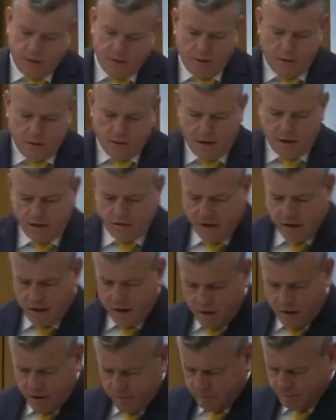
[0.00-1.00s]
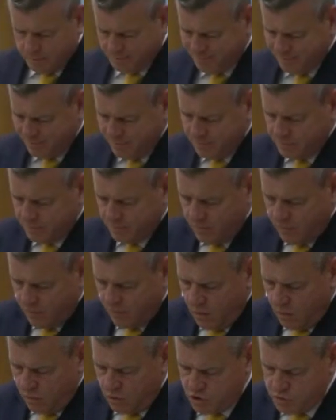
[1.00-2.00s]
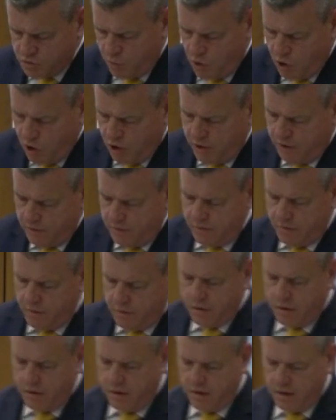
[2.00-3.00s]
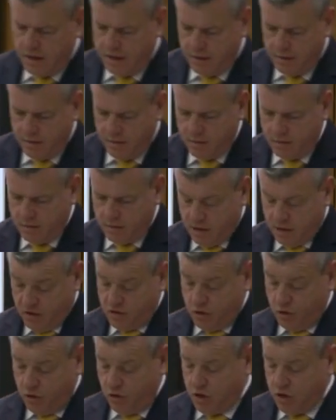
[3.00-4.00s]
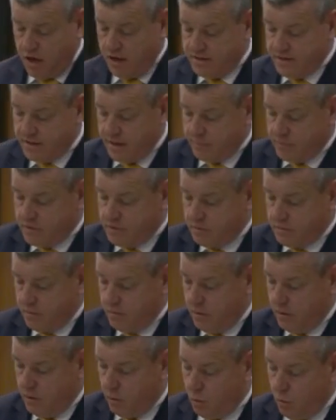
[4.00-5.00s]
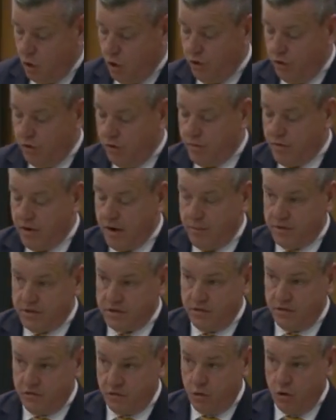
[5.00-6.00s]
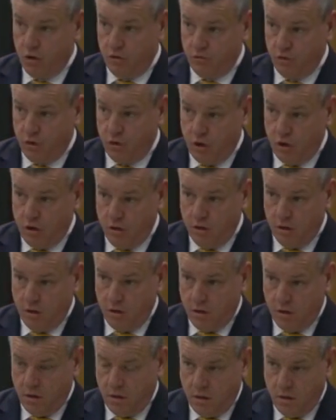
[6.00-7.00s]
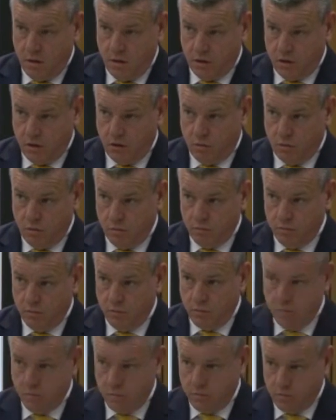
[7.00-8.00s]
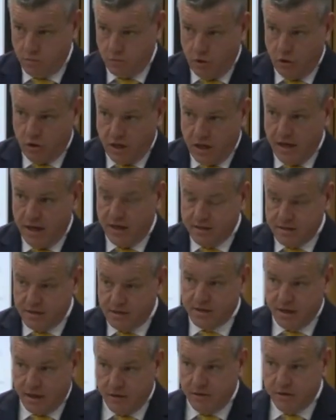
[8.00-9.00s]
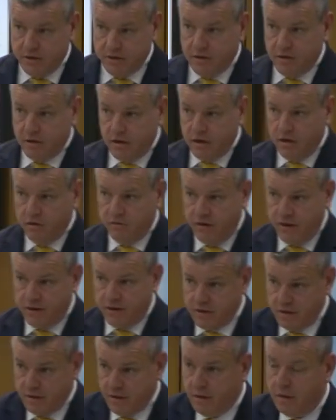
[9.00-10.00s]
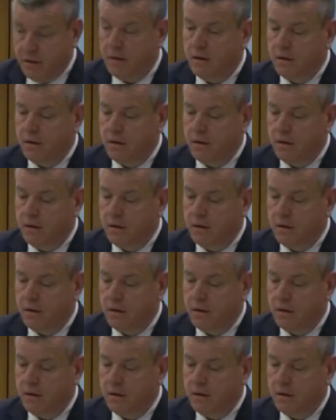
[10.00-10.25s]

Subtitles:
I think I can respond that in two concepts. One, the primacy of the rule of law. You know, the UK is a signatory to the convention,